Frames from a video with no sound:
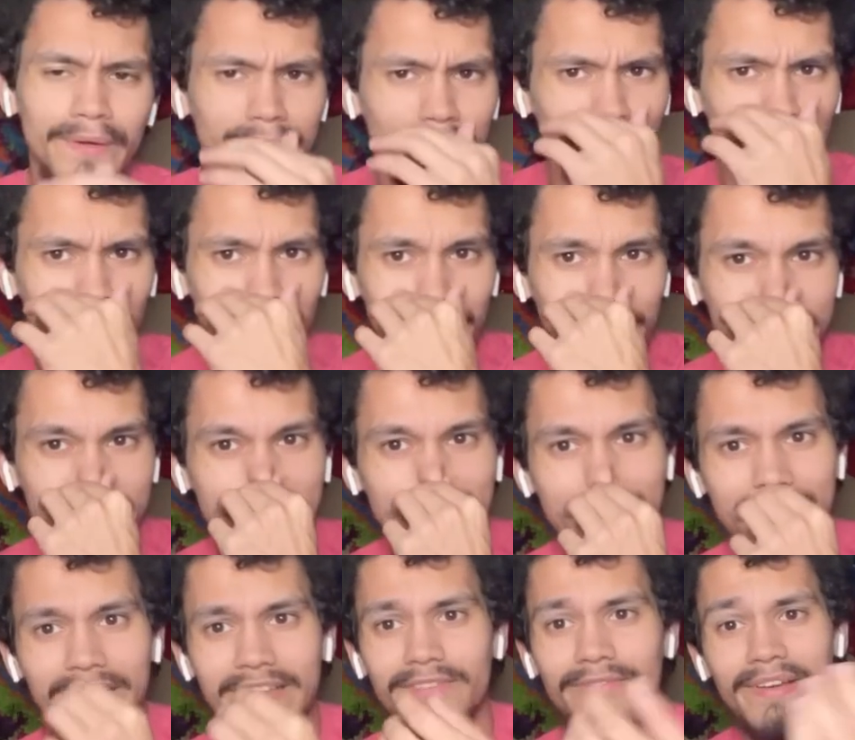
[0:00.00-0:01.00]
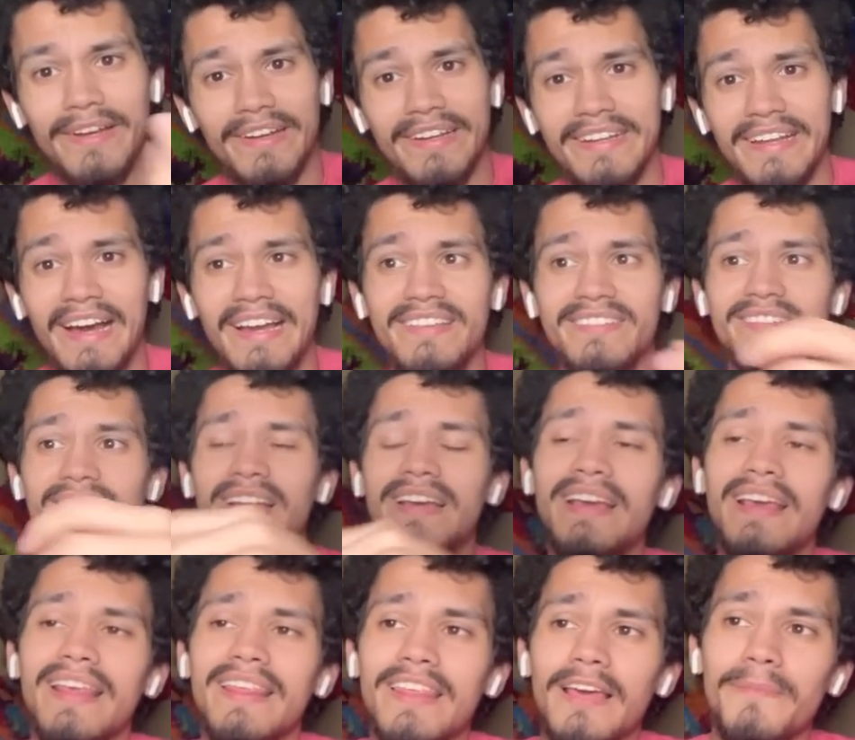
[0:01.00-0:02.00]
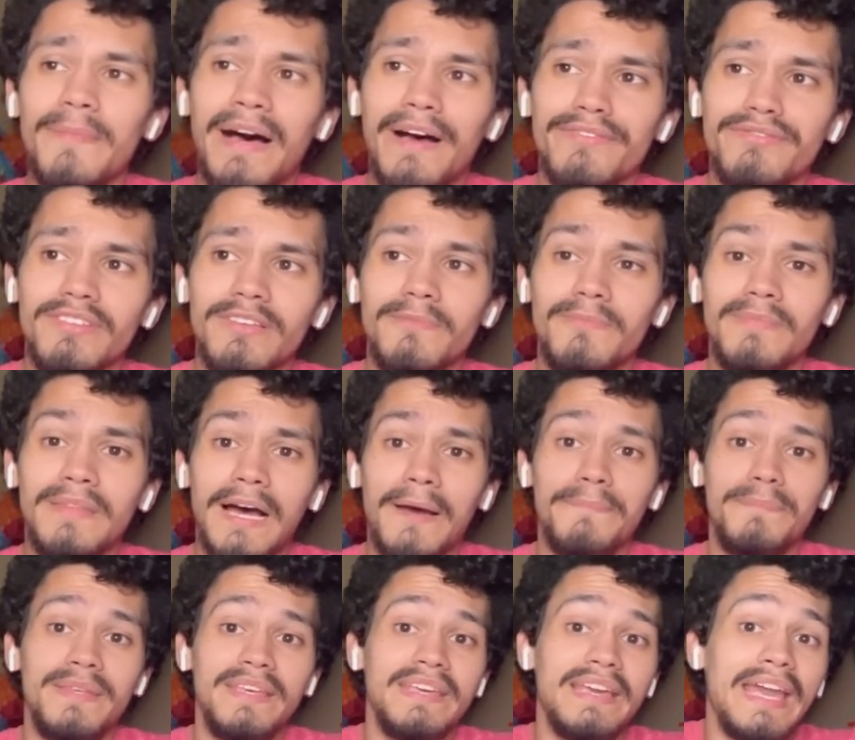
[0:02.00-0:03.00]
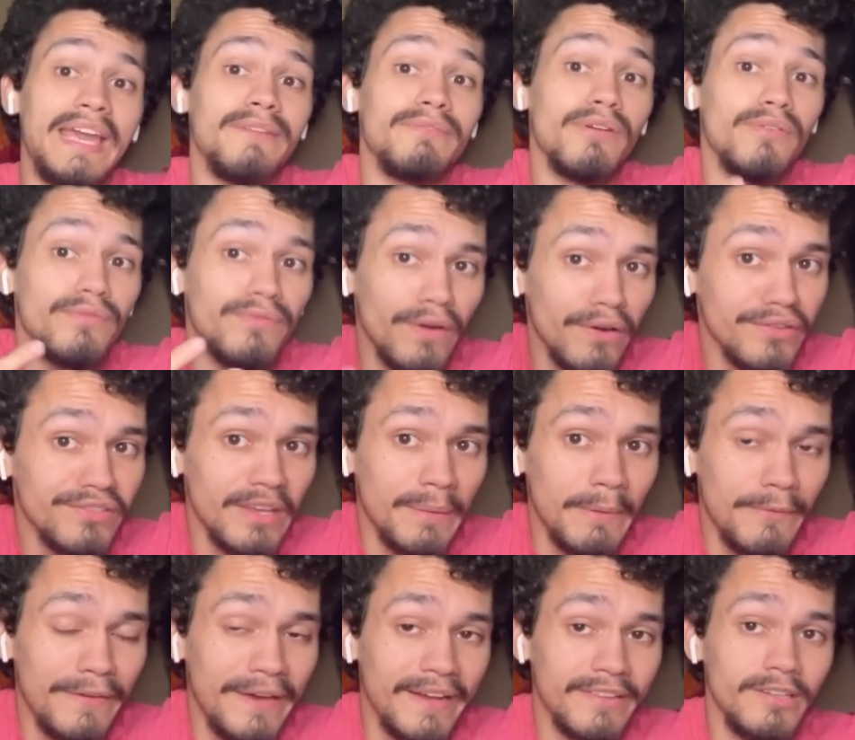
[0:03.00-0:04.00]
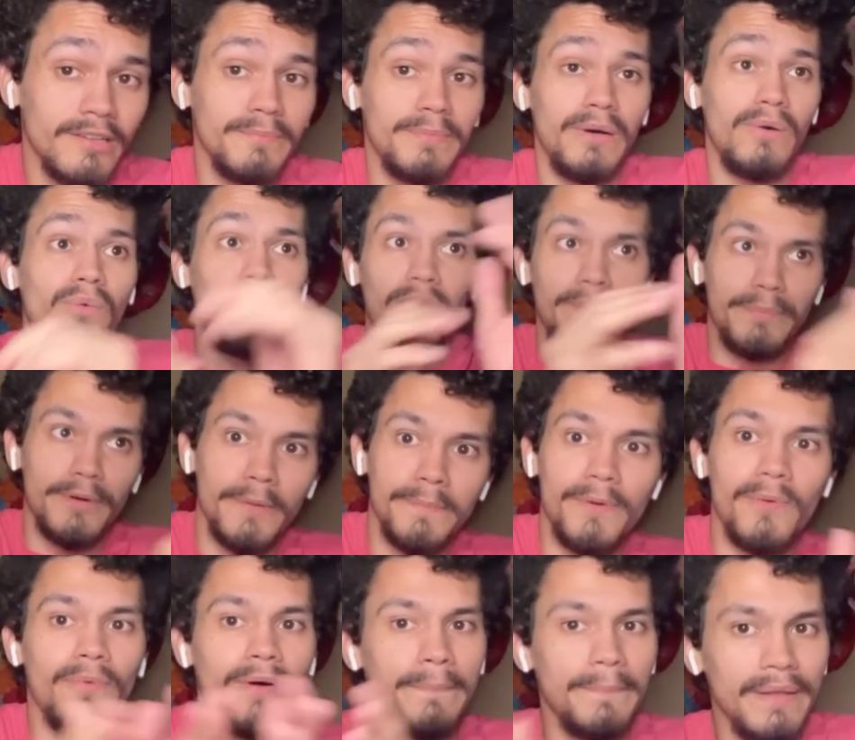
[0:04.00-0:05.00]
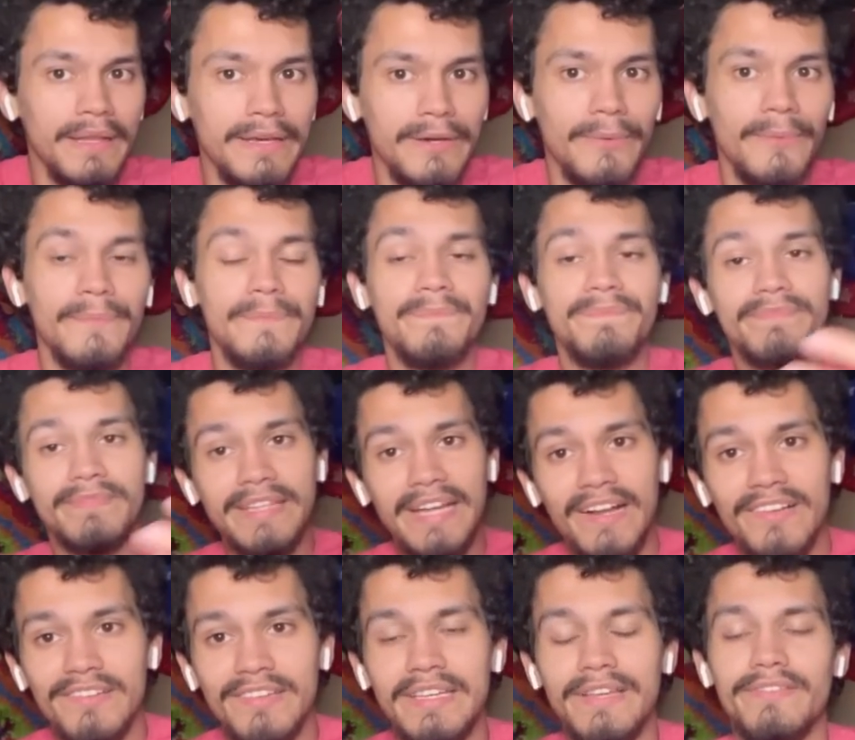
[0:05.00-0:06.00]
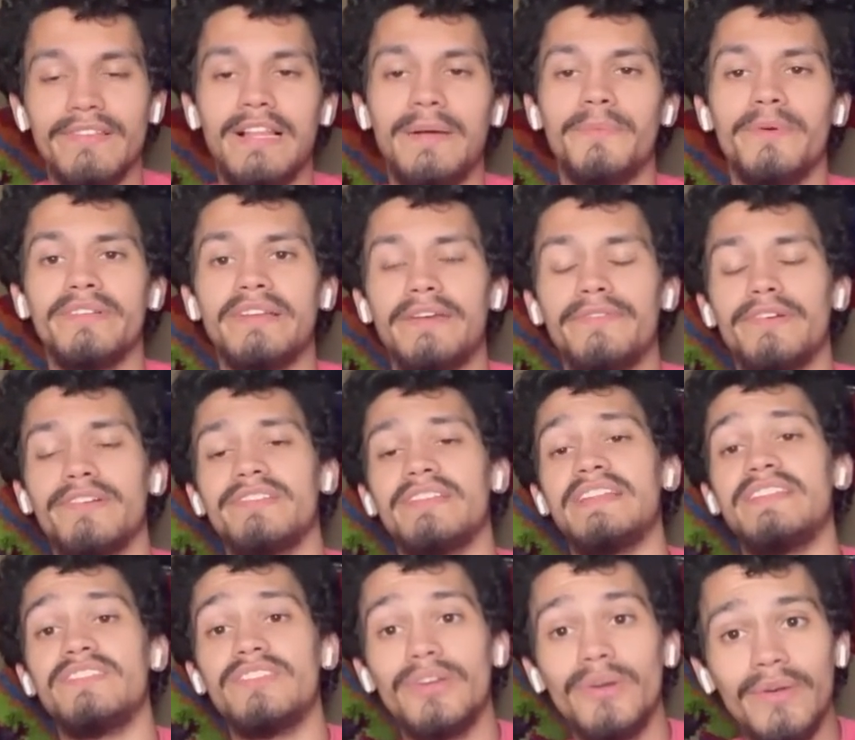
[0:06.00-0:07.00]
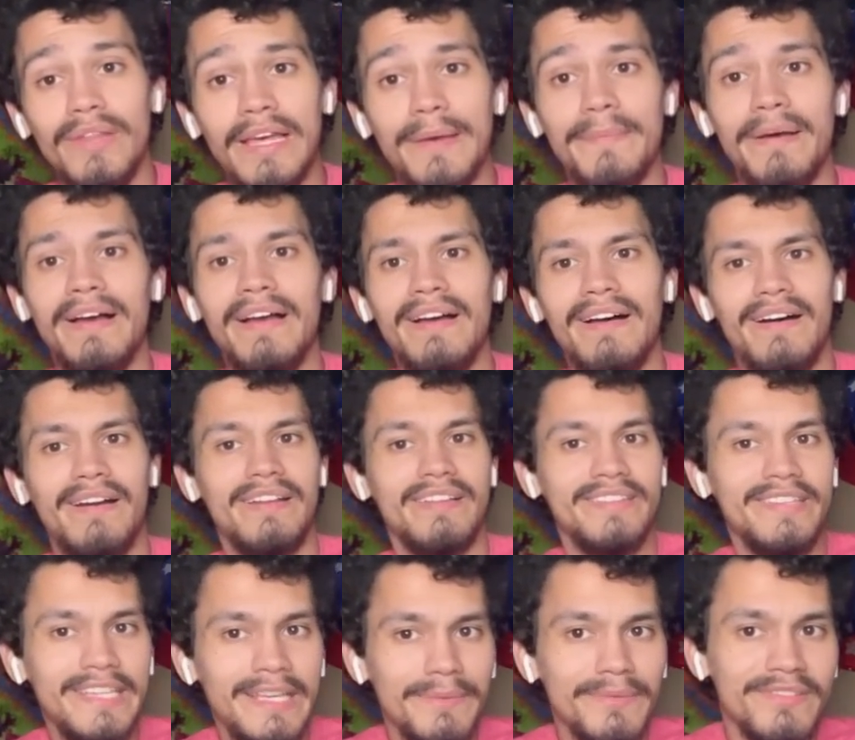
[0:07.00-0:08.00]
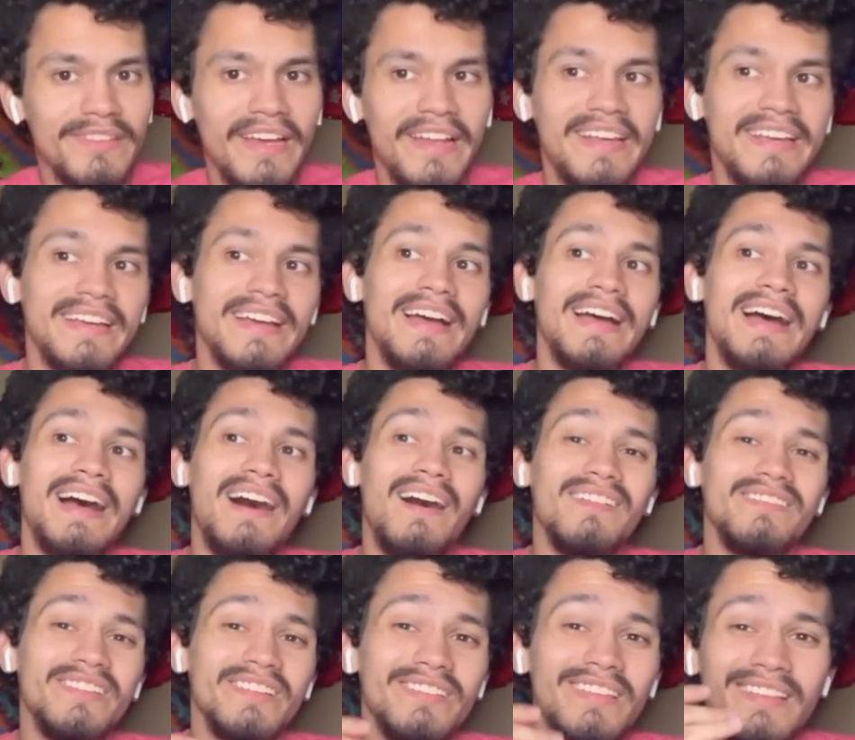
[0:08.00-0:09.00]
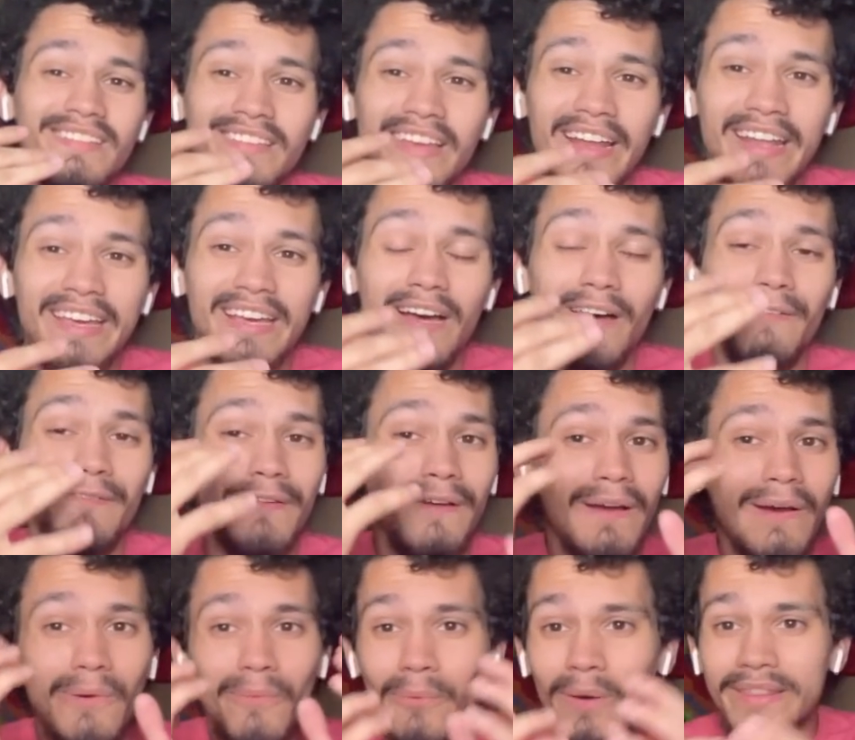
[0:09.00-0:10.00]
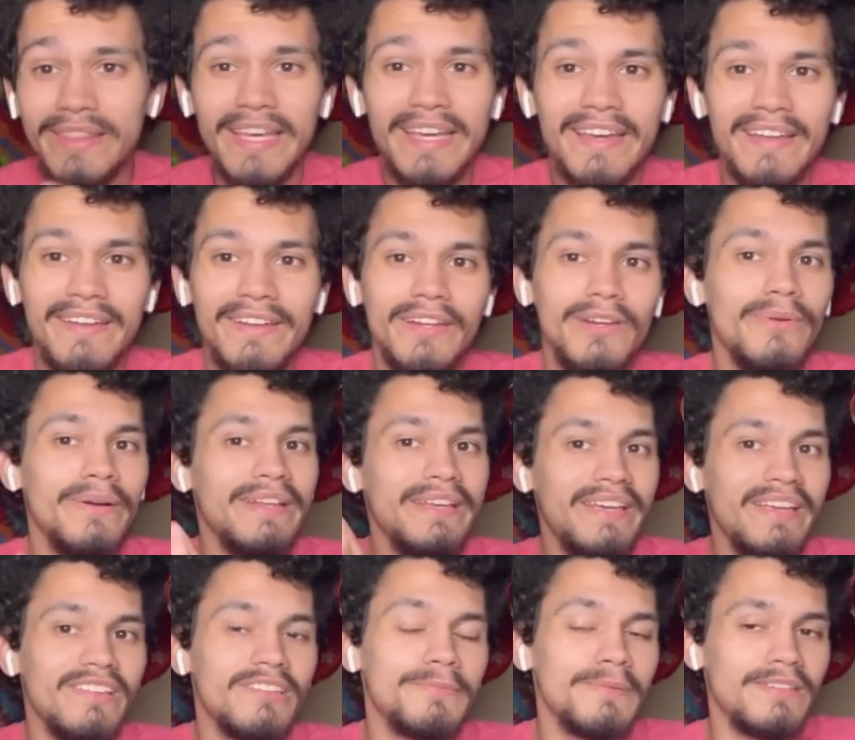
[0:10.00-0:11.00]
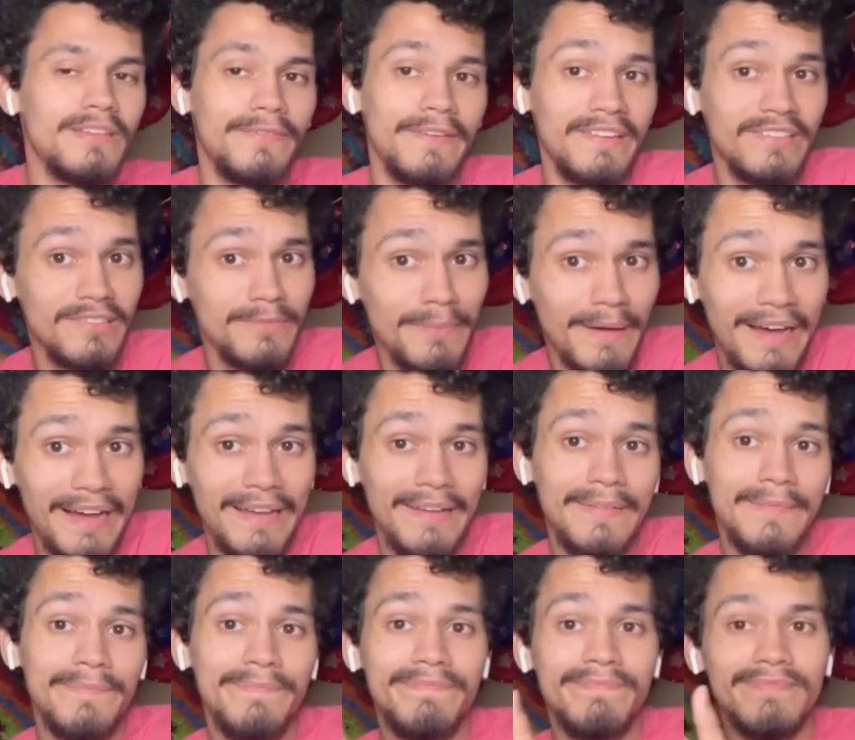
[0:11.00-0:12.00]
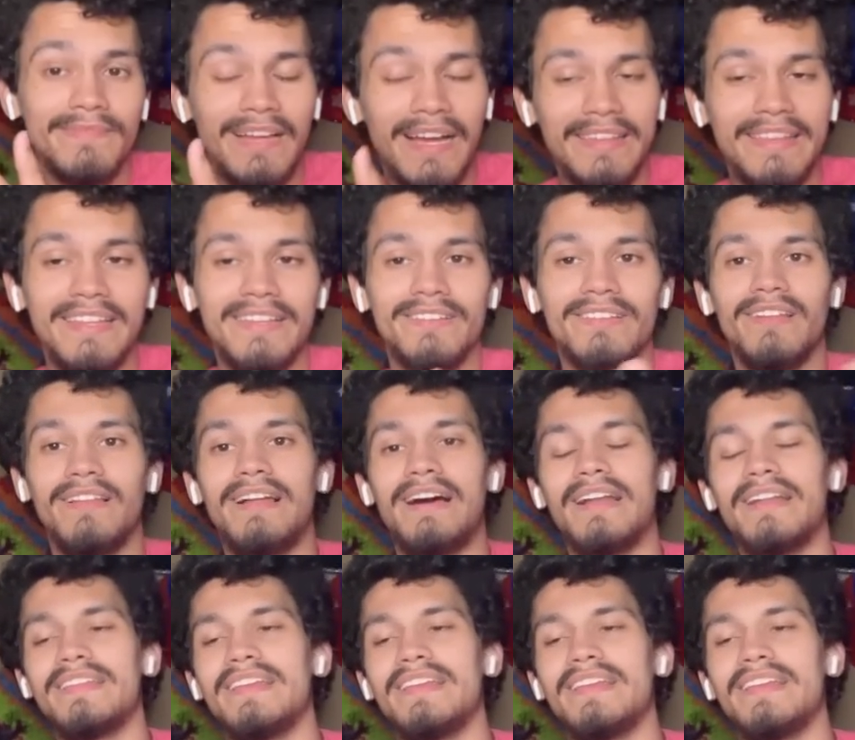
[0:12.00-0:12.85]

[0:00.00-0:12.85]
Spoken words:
Goku and Frieza here. That's very nice. Them obviously not being a reverse element factor, but one purple, one blue, actually gives a lot more diversity to them on a team setting, on just the setting of what they can do in each specific spot. I think there's a lot of